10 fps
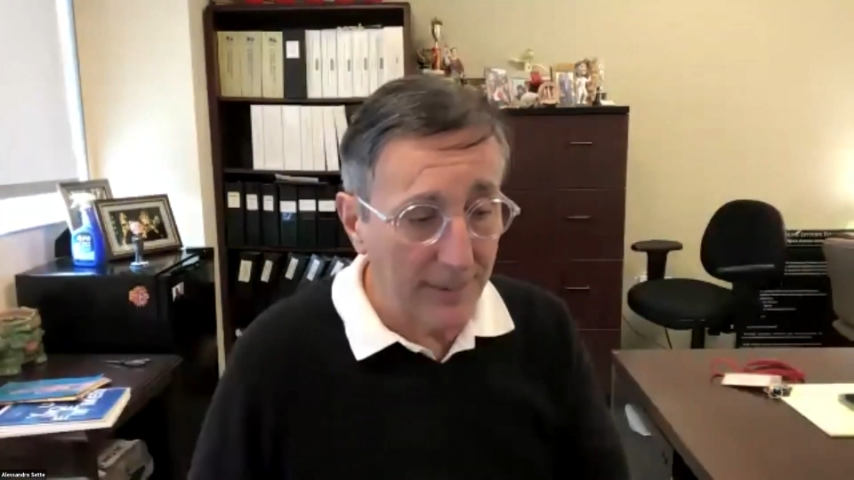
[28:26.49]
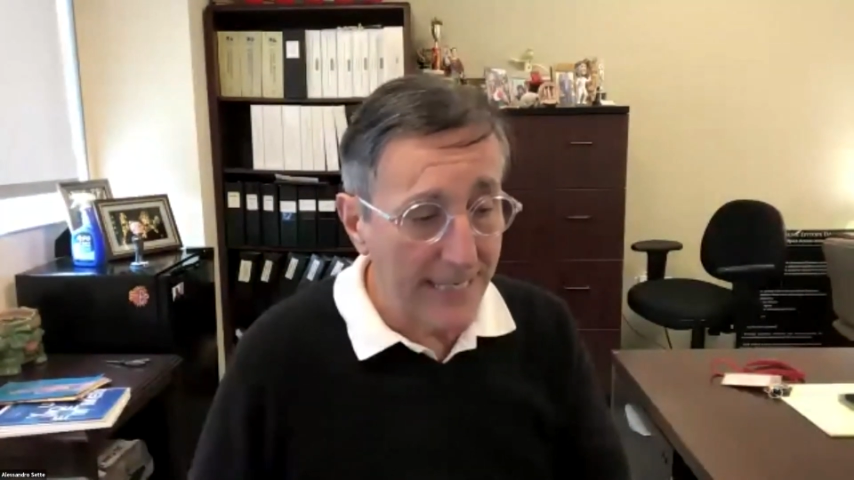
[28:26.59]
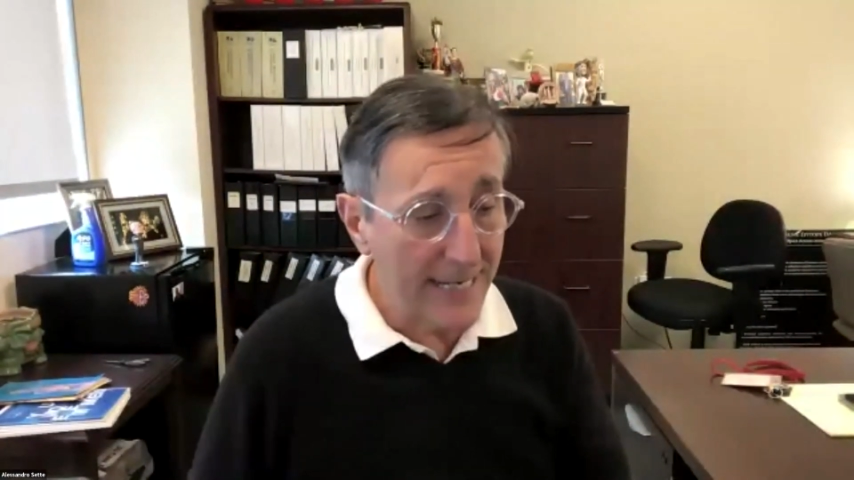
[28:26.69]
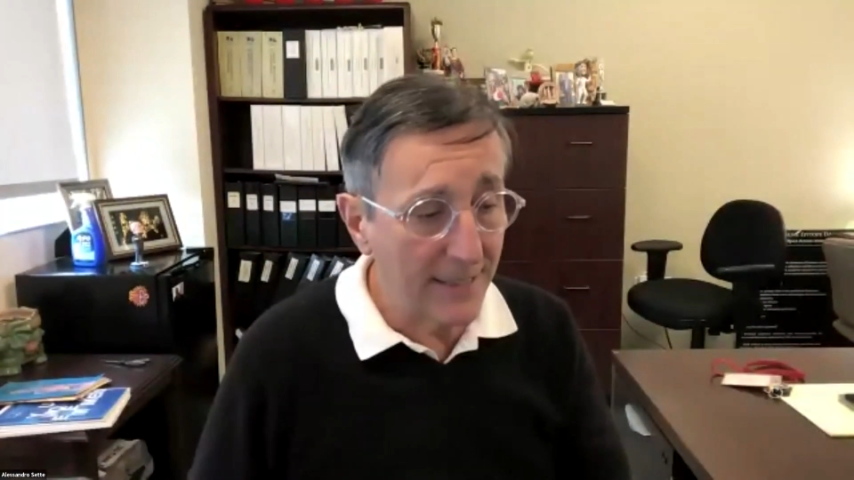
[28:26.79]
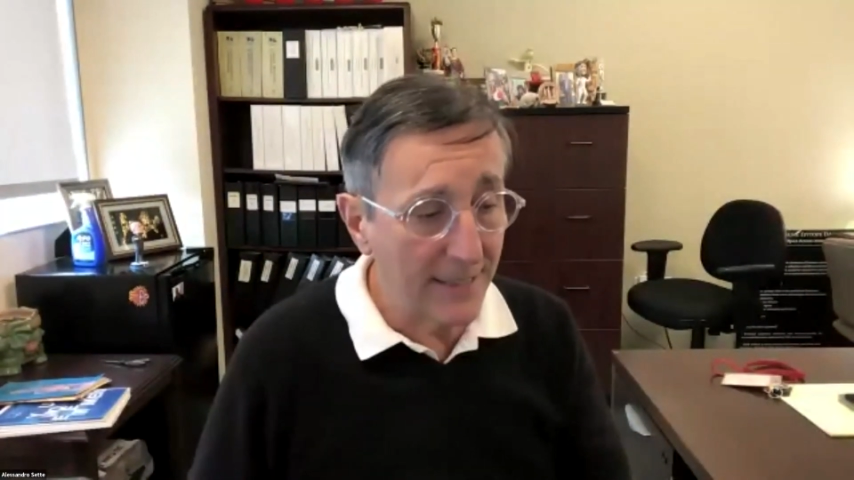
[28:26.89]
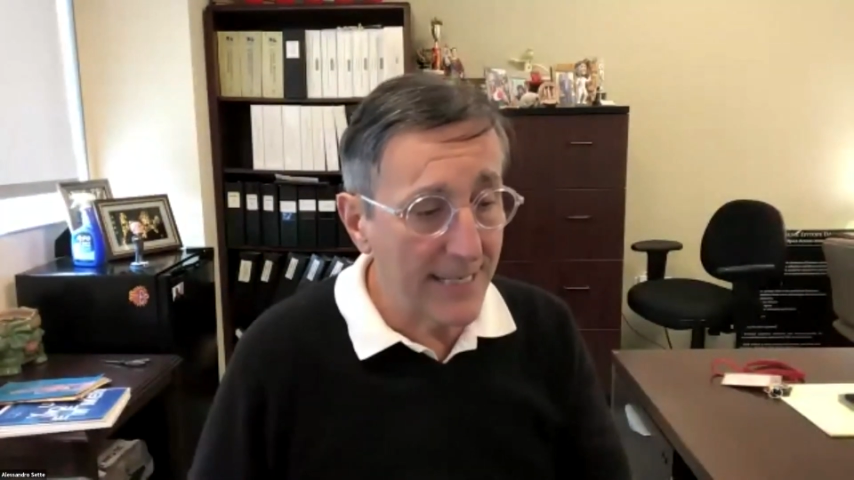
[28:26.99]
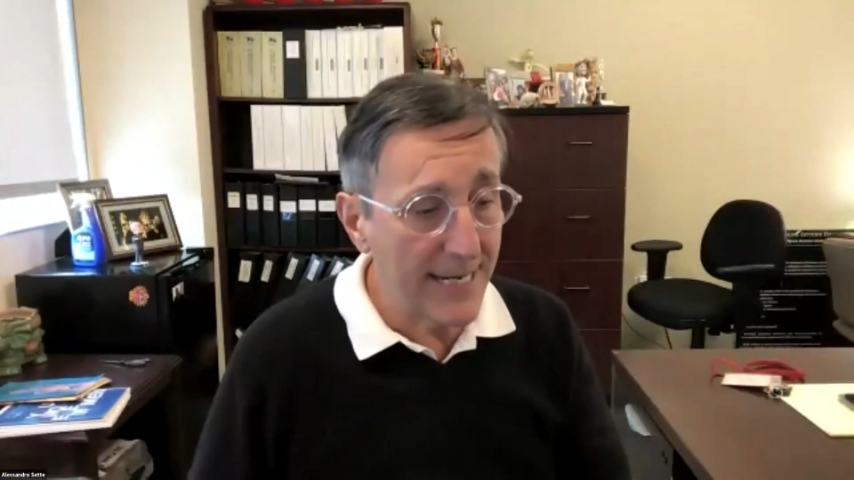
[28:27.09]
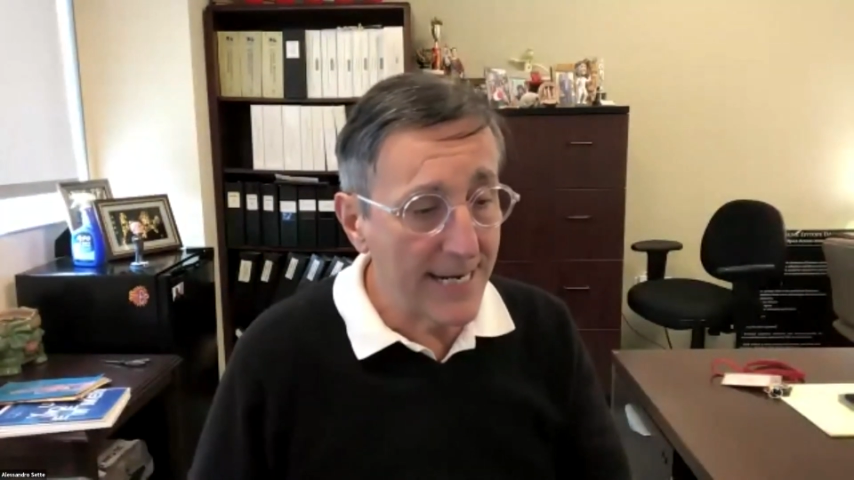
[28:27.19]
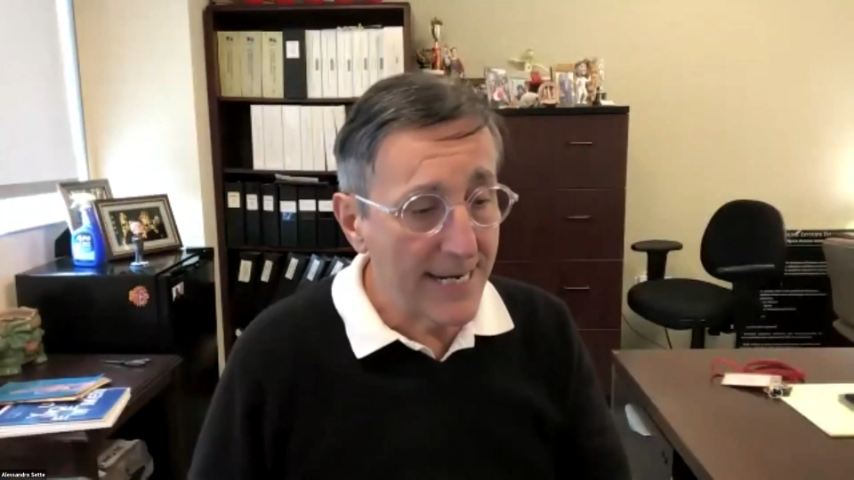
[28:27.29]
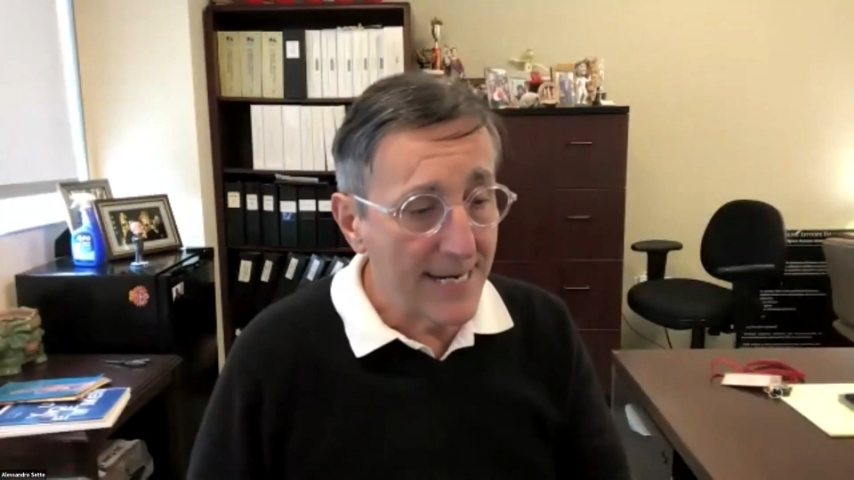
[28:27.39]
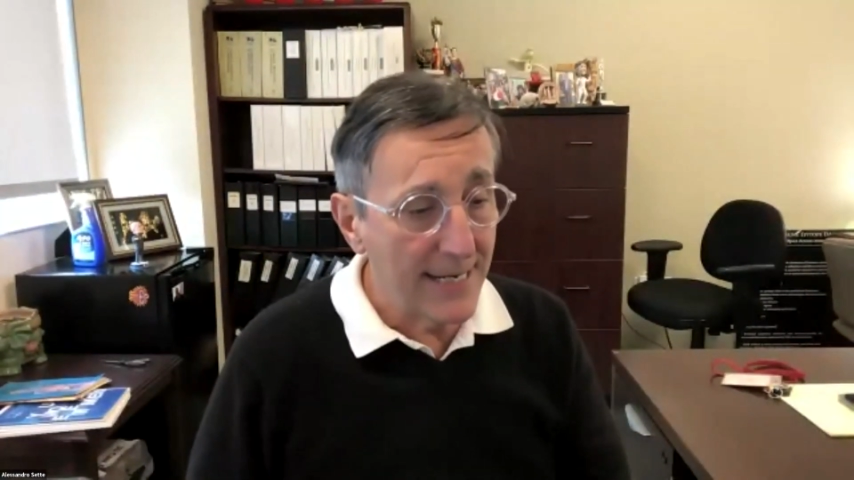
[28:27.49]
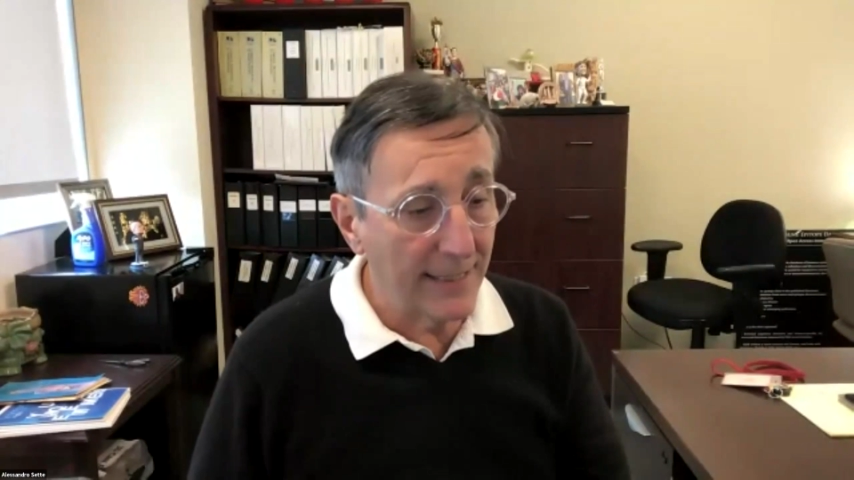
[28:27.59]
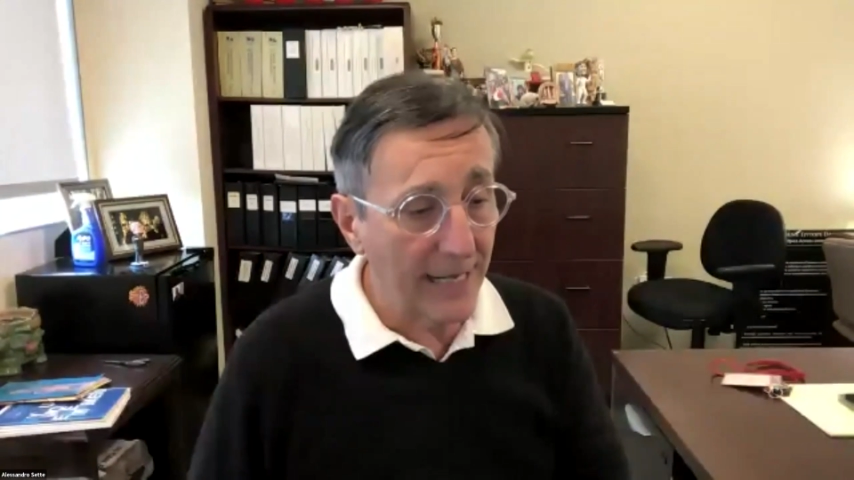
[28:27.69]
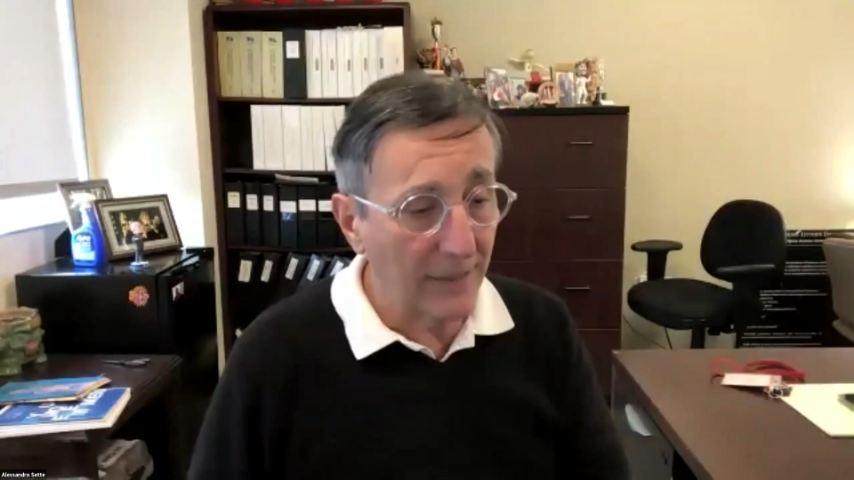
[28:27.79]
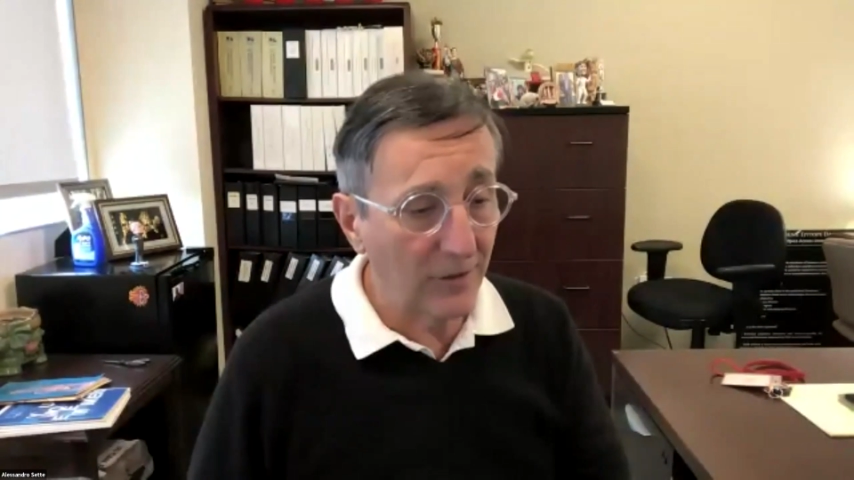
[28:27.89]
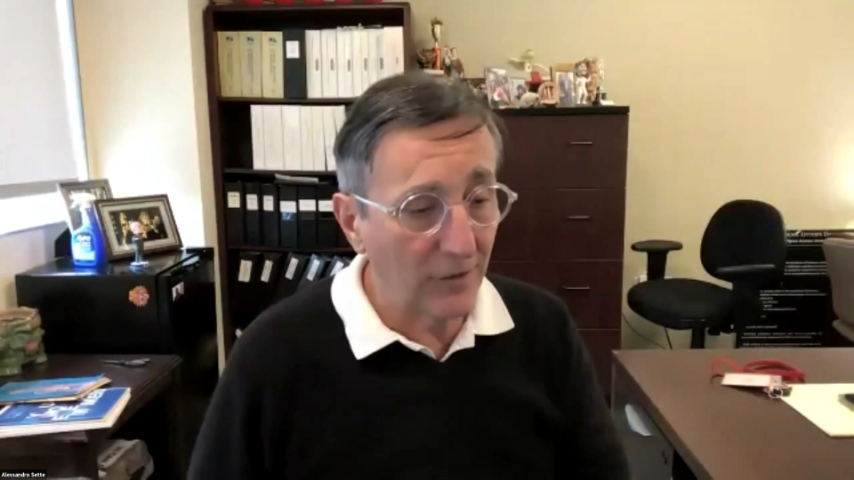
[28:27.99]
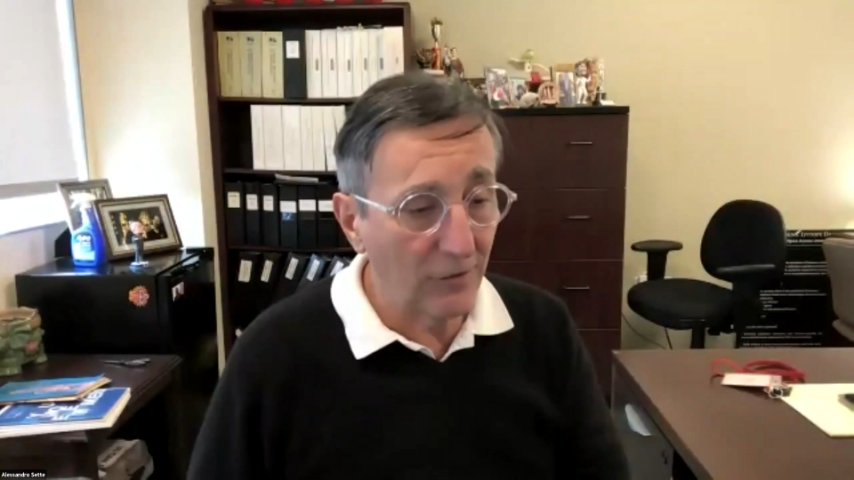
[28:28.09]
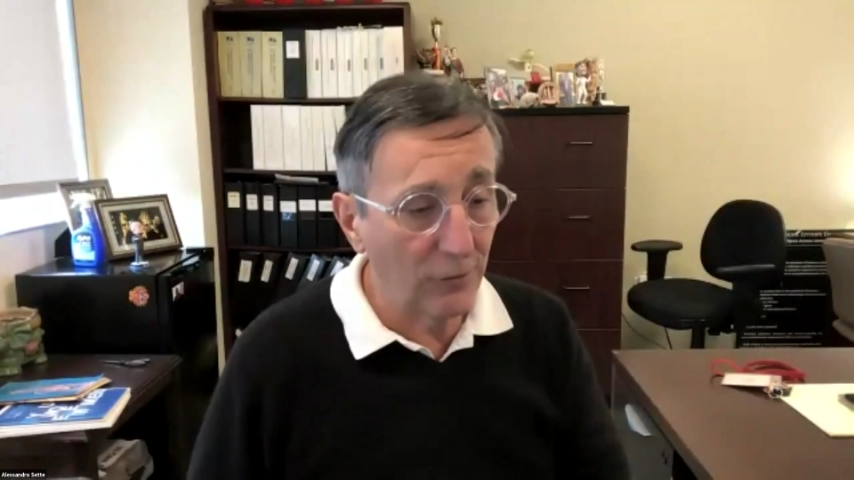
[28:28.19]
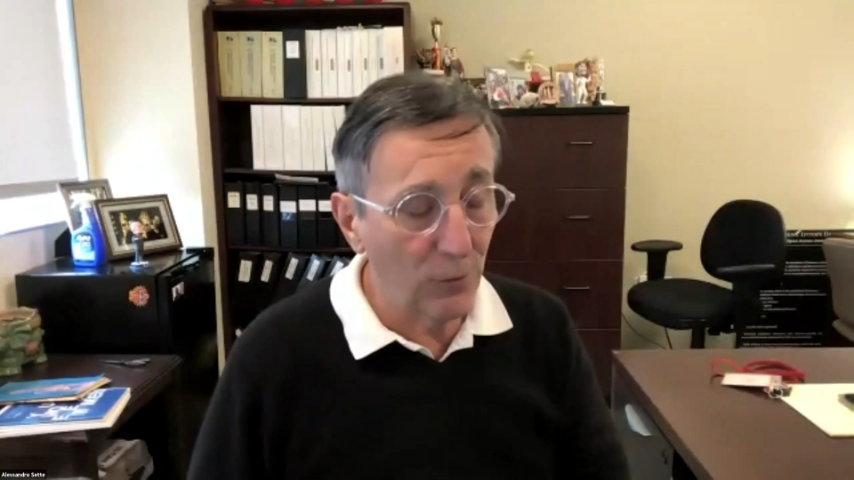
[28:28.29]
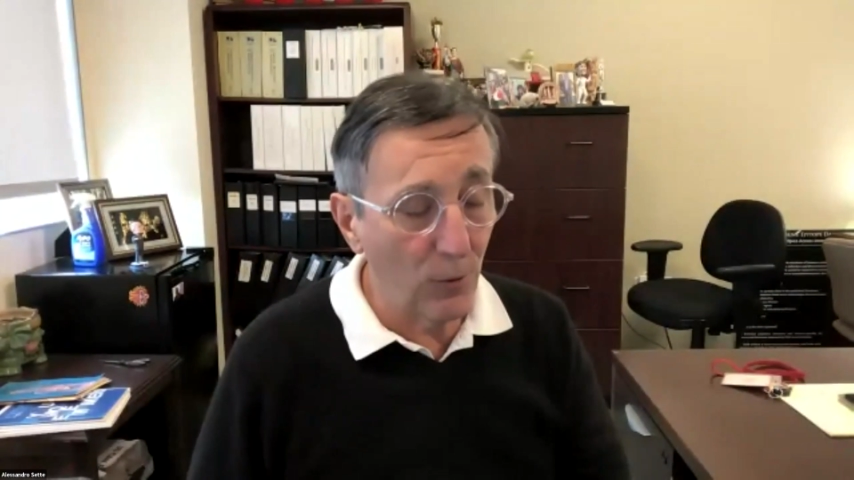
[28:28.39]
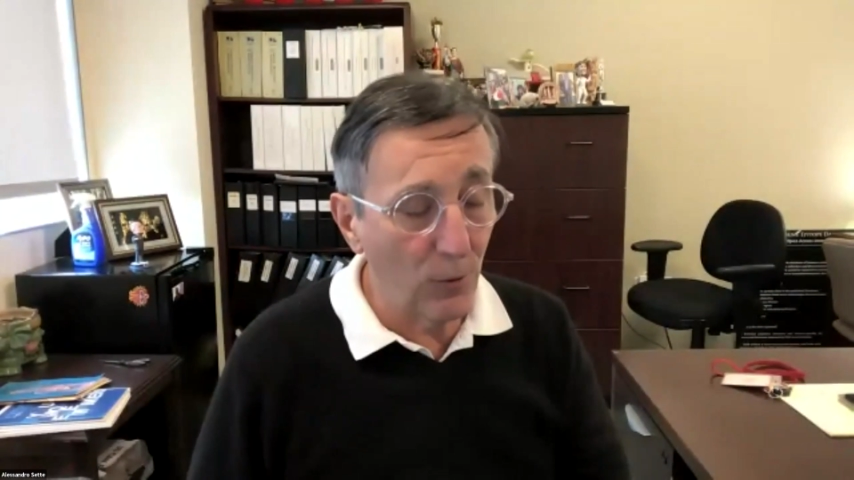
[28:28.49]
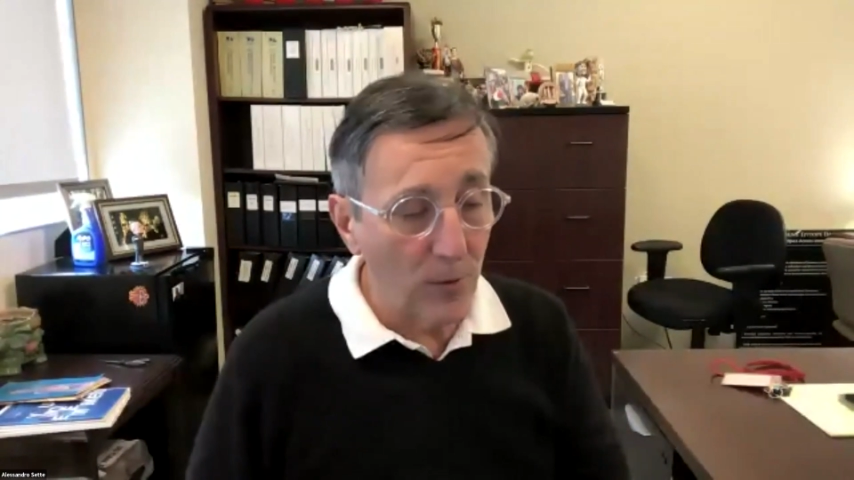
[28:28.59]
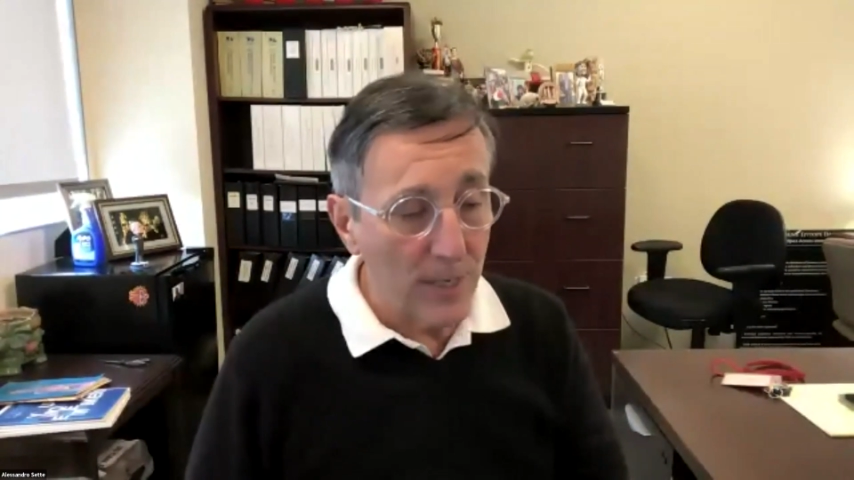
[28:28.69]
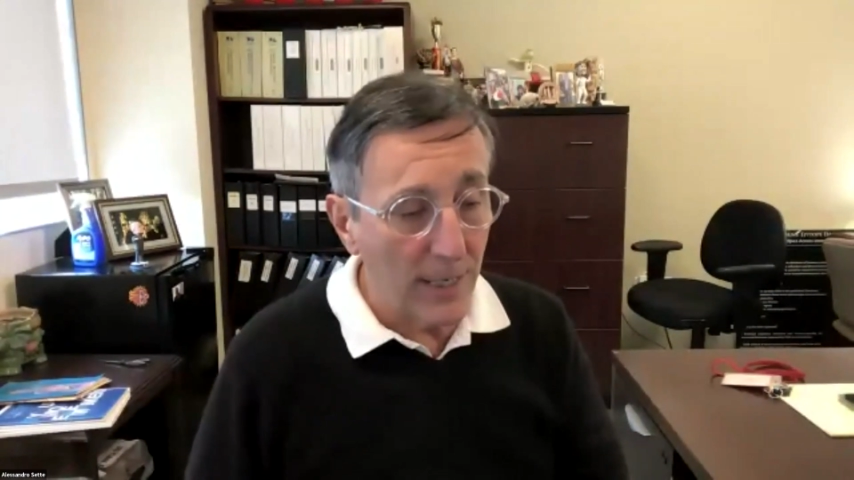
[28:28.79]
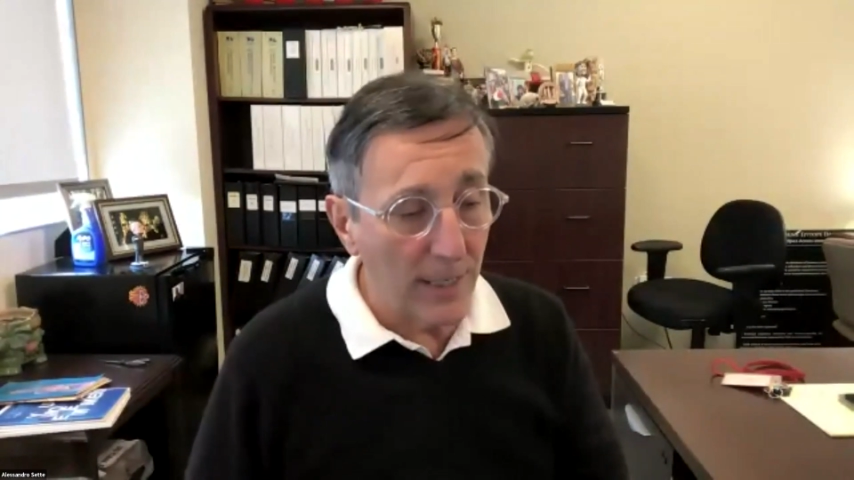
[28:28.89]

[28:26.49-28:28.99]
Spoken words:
in the analysis tool